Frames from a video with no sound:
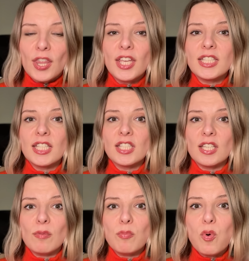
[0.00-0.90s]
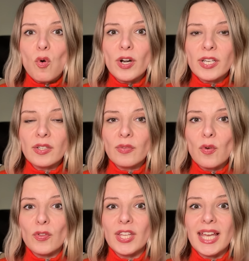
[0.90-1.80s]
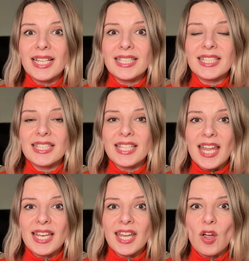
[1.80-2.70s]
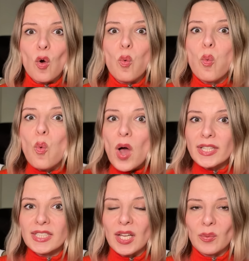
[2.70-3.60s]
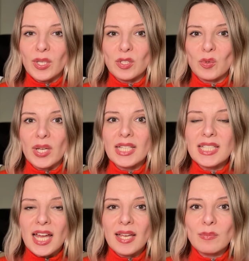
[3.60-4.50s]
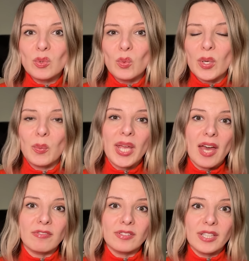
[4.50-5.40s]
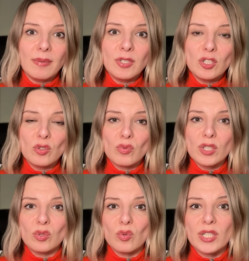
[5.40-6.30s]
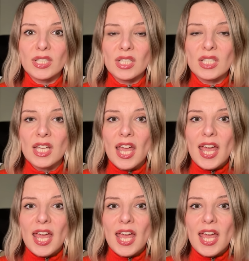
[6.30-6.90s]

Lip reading: This is important for the understanding of what can we do in times when we have limited resources